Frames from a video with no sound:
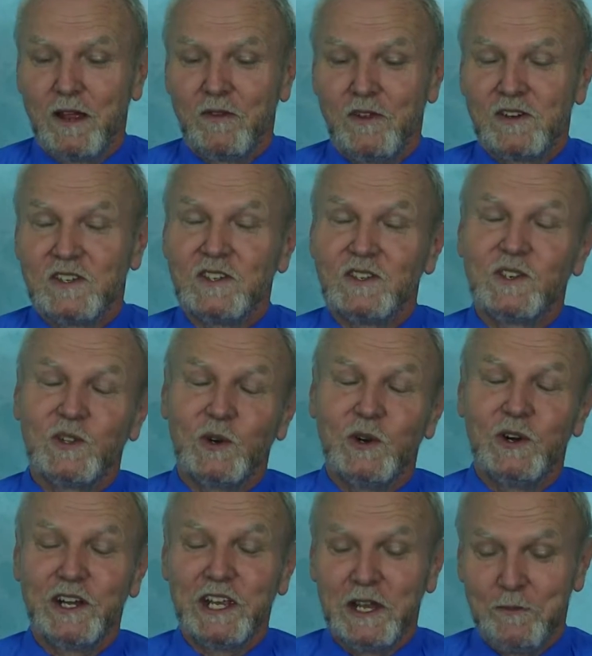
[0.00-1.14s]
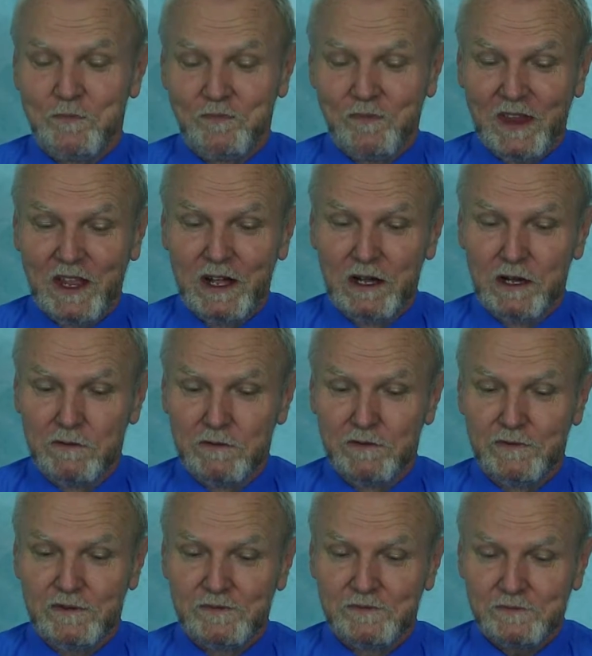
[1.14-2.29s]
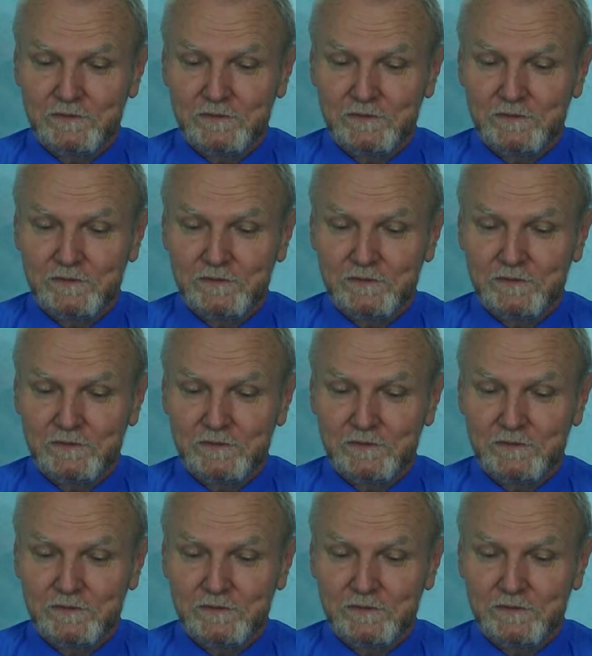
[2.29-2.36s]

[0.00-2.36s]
There's a story of